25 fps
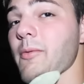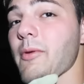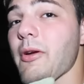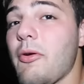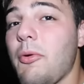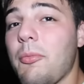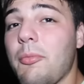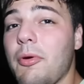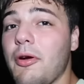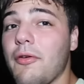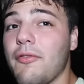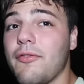we
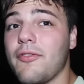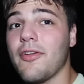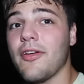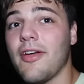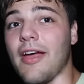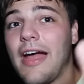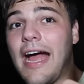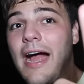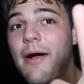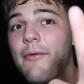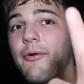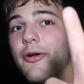removed
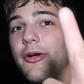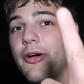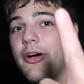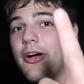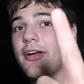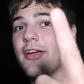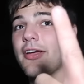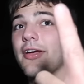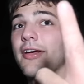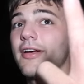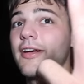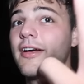our
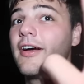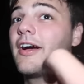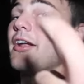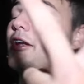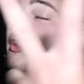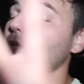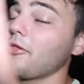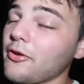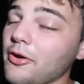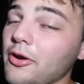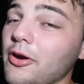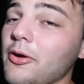hook,
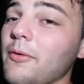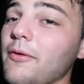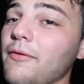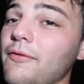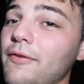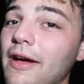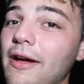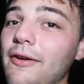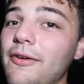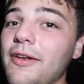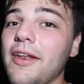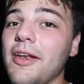another hook we
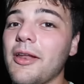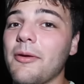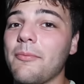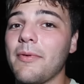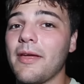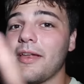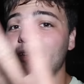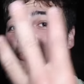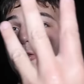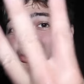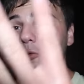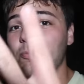found in him,
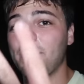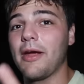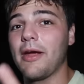and two